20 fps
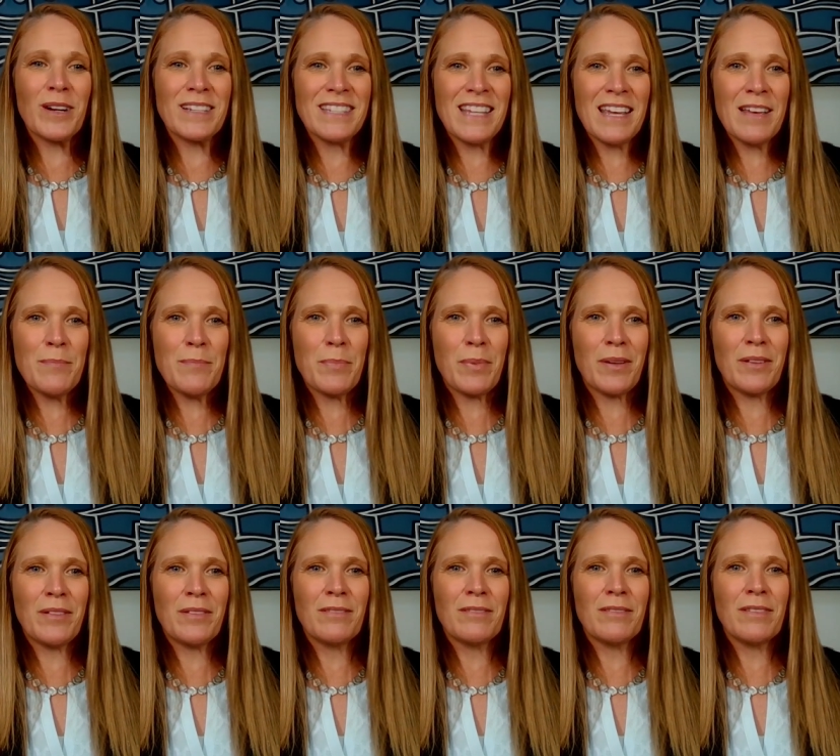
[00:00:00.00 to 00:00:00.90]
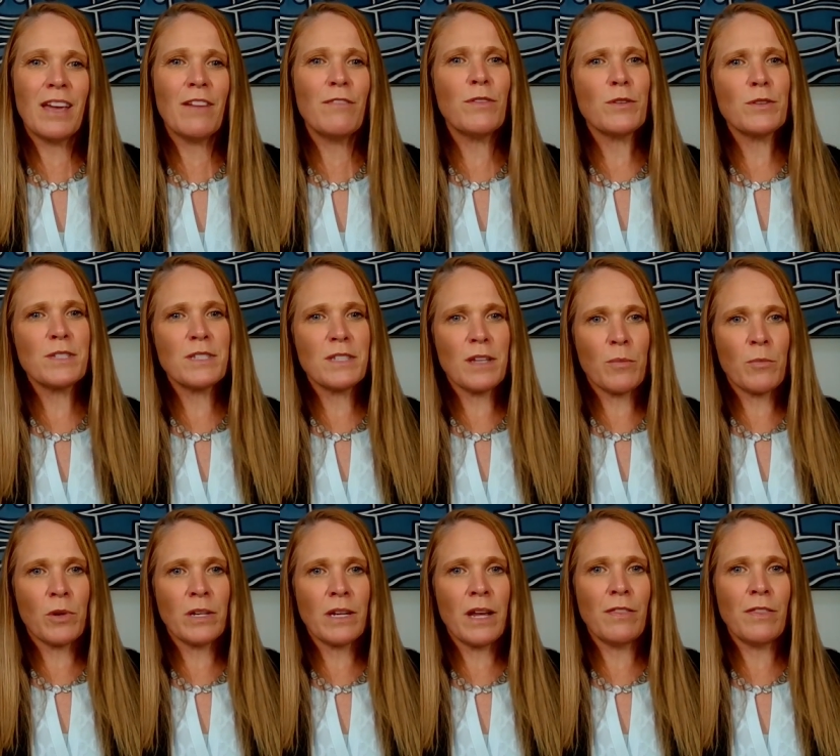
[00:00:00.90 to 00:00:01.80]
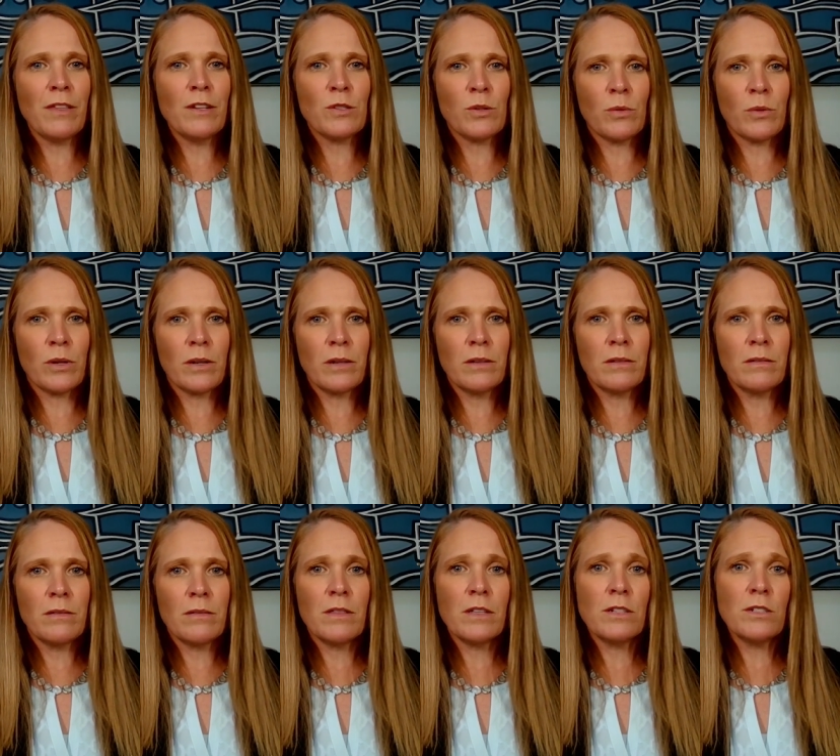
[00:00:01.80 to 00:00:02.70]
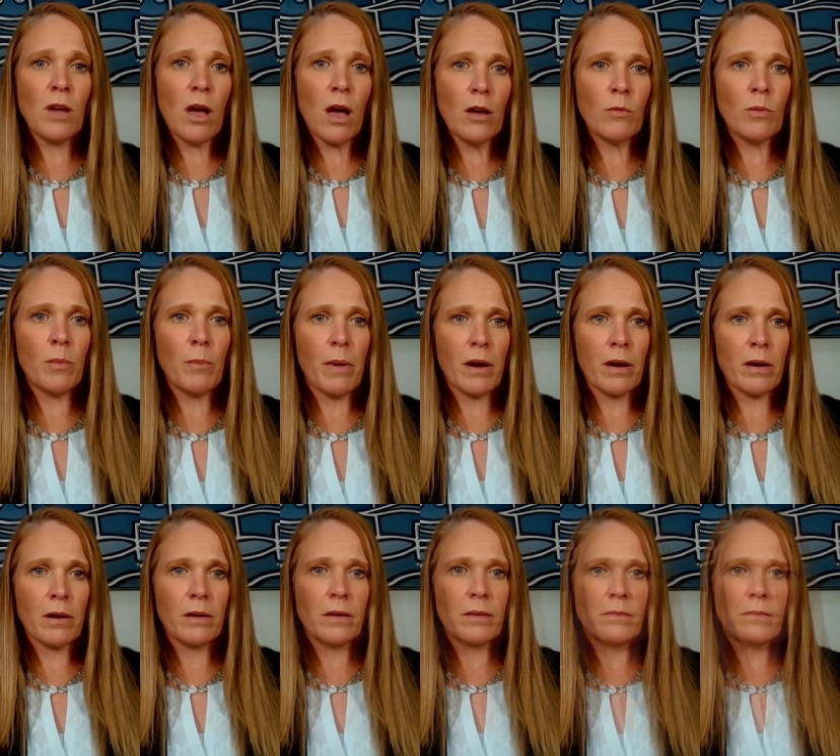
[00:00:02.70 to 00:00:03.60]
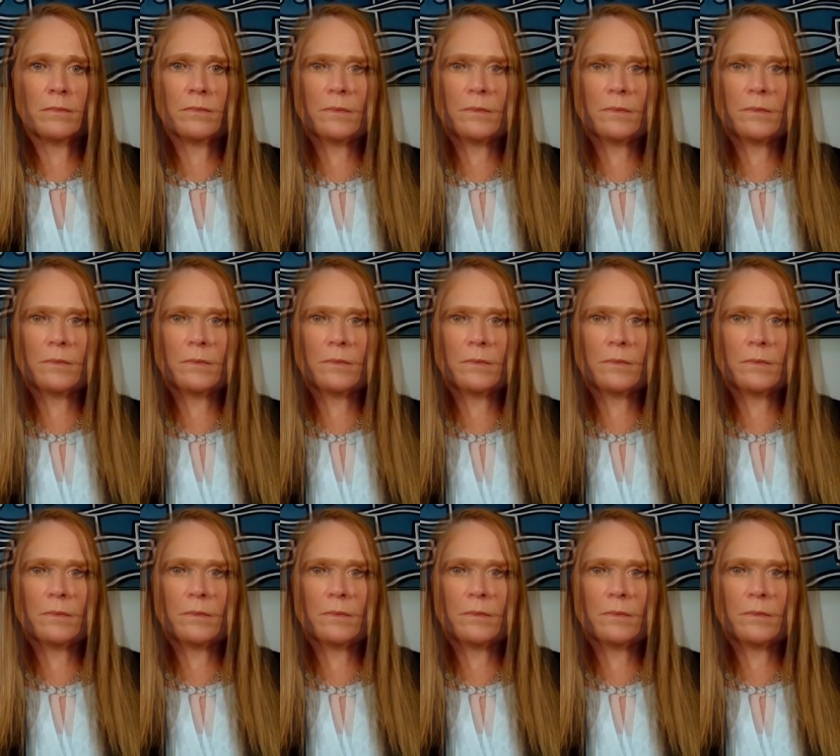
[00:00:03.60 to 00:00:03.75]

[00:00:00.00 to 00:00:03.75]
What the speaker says: example, if there's someone at the door, the dog will bark.